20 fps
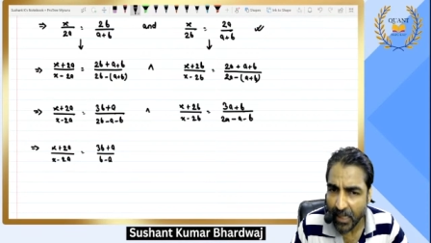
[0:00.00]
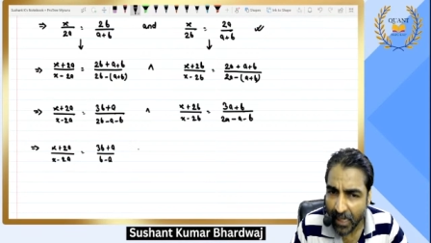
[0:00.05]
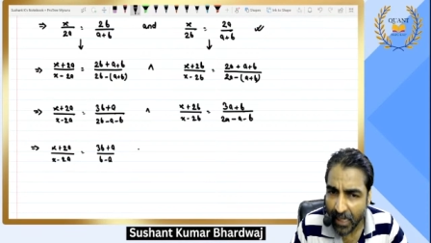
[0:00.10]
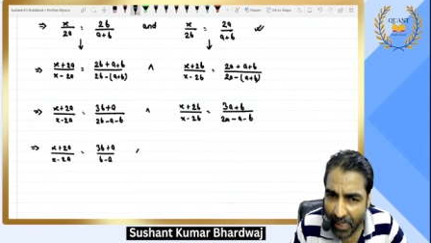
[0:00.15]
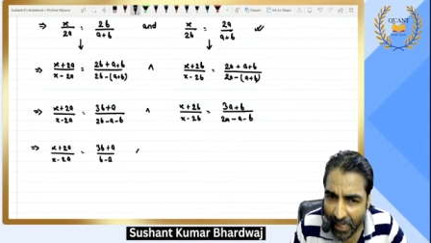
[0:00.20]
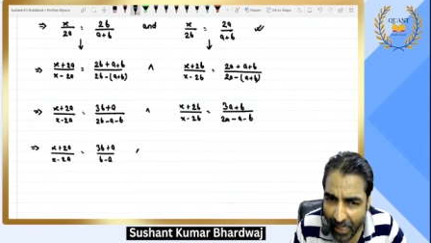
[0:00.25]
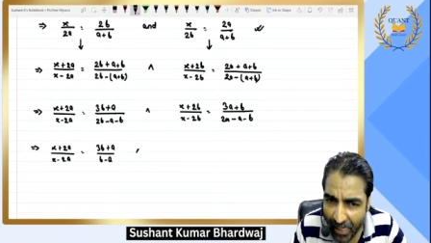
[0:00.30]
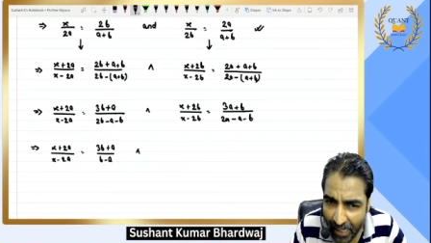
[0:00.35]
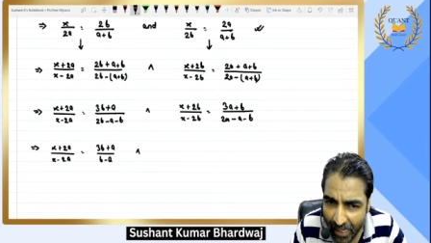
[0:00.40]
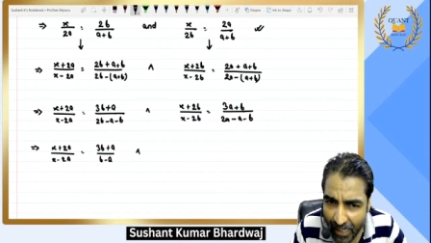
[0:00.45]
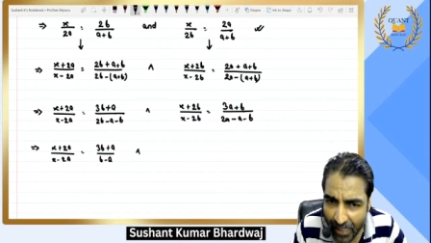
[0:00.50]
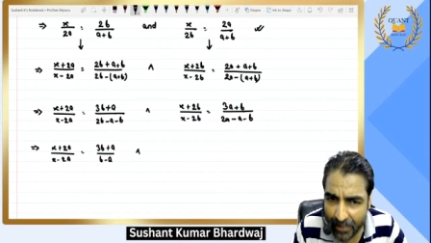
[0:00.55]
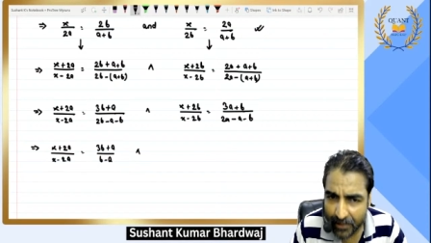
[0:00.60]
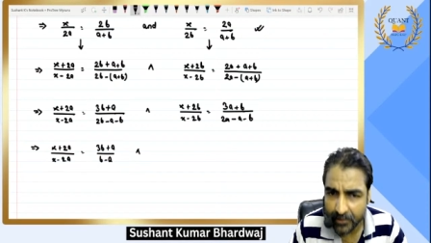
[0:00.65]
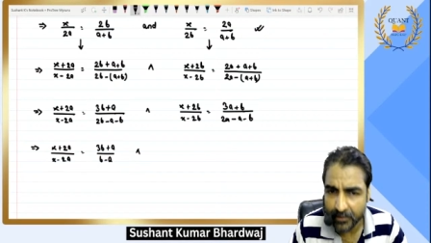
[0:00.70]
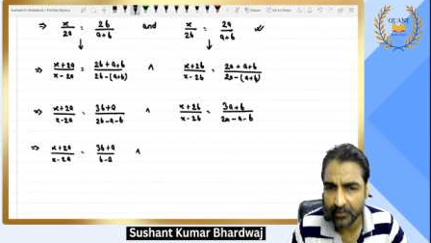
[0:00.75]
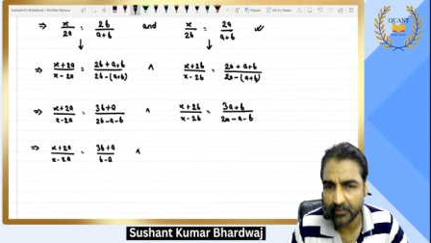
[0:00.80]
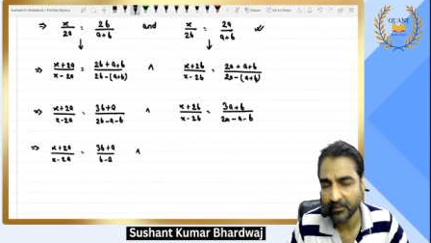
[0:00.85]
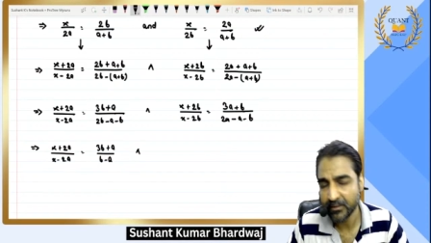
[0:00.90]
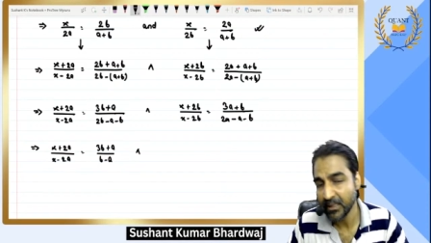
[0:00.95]
and
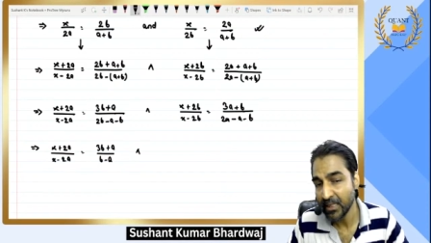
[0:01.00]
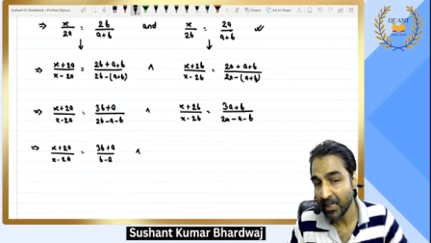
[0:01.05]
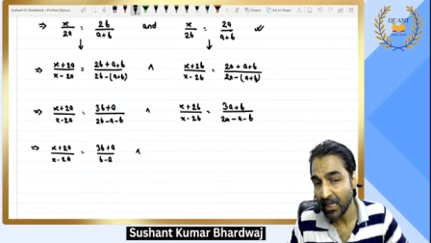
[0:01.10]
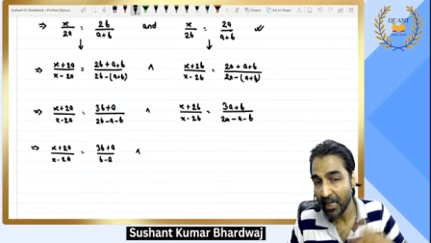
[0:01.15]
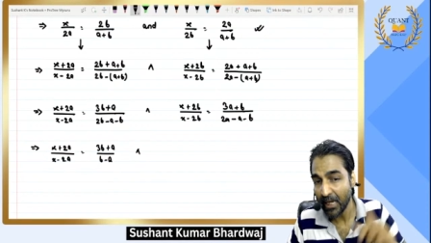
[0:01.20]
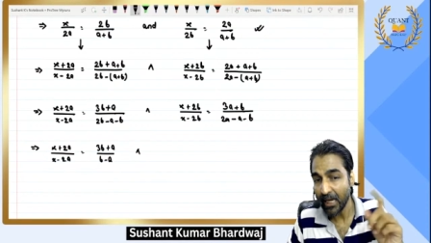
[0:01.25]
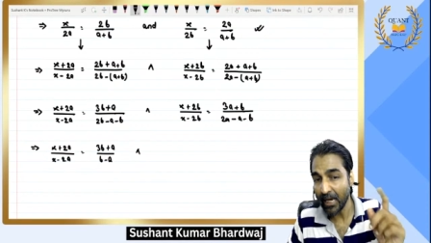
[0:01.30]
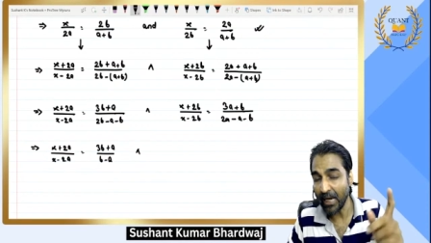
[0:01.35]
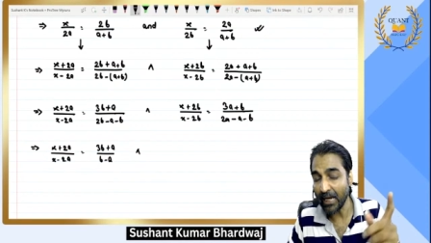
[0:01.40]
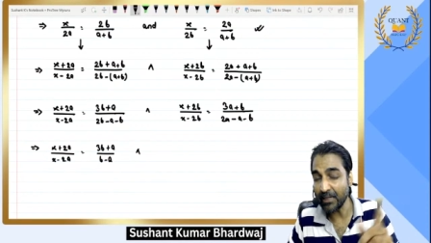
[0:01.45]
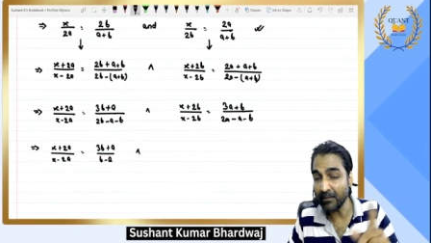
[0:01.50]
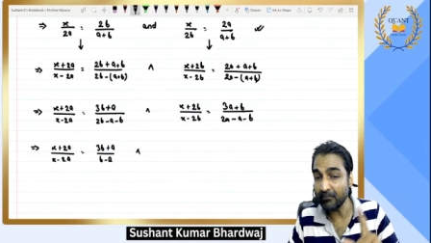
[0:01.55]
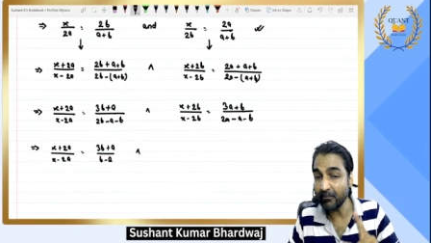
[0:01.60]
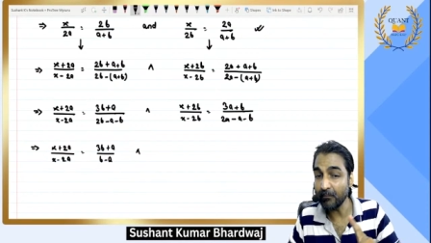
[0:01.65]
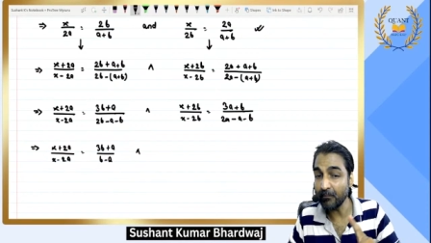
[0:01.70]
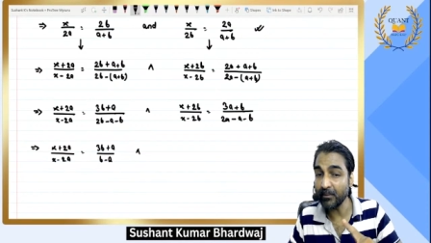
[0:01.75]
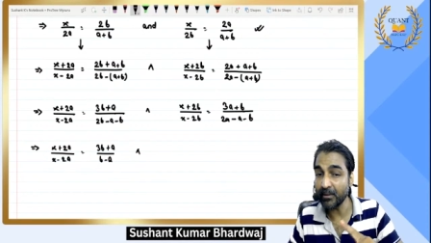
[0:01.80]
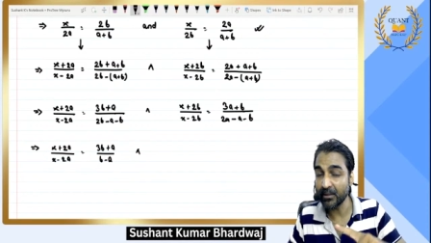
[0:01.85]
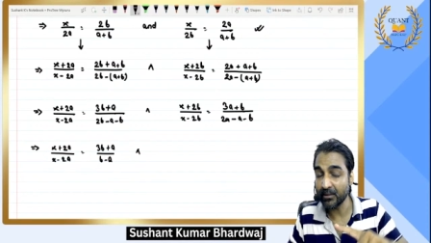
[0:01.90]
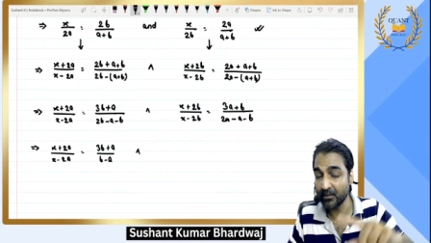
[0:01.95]

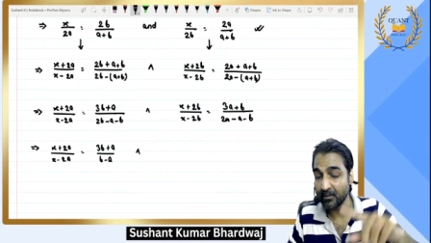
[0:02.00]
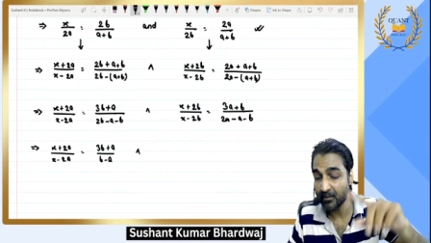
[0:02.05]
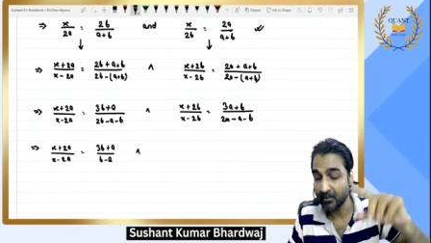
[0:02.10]
remember,